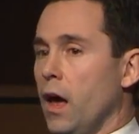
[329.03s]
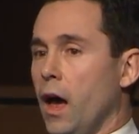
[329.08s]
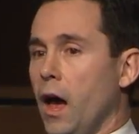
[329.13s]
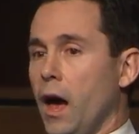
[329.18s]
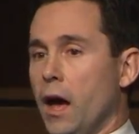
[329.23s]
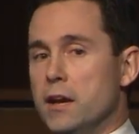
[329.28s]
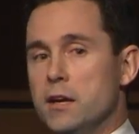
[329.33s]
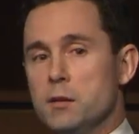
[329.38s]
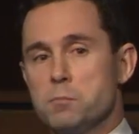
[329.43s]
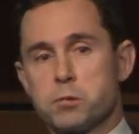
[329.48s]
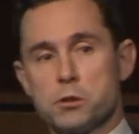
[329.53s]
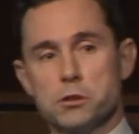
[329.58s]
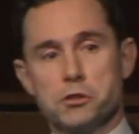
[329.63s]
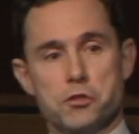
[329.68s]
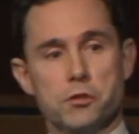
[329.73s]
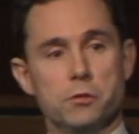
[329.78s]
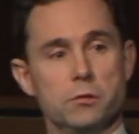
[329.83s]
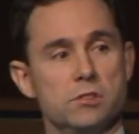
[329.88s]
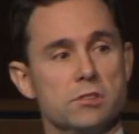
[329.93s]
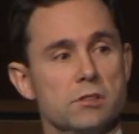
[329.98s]
and it
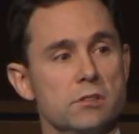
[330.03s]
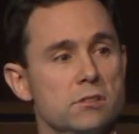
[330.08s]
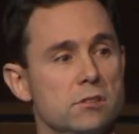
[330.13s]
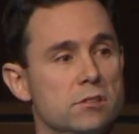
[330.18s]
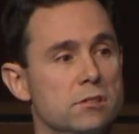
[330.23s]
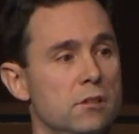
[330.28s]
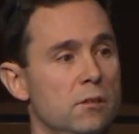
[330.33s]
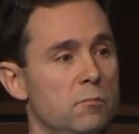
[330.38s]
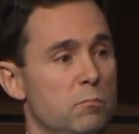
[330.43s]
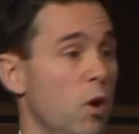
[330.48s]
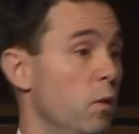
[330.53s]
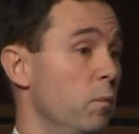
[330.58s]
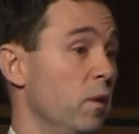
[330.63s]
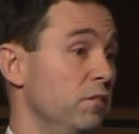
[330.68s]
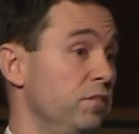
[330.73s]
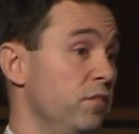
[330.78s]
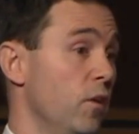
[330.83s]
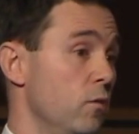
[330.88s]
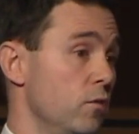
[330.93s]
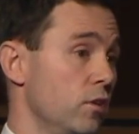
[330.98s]
produces mobile
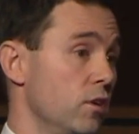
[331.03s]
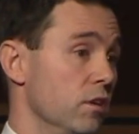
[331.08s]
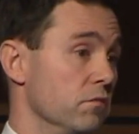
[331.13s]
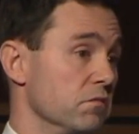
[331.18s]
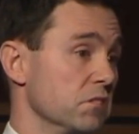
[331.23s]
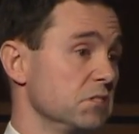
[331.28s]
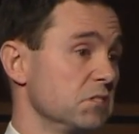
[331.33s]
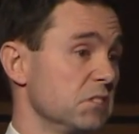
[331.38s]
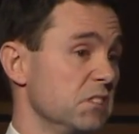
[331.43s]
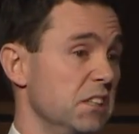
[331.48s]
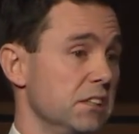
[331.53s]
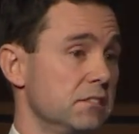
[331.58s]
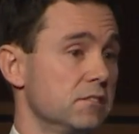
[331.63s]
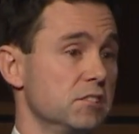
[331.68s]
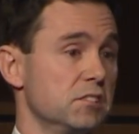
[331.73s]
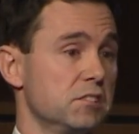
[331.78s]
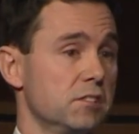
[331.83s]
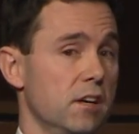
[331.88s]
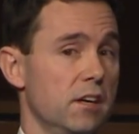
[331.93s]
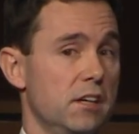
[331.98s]
phone covers and it
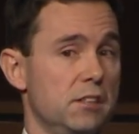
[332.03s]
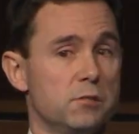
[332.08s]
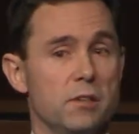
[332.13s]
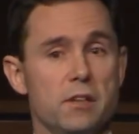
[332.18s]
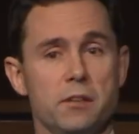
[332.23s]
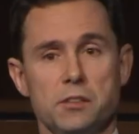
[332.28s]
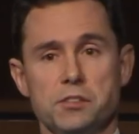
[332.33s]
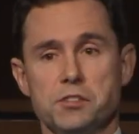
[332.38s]
decides, well,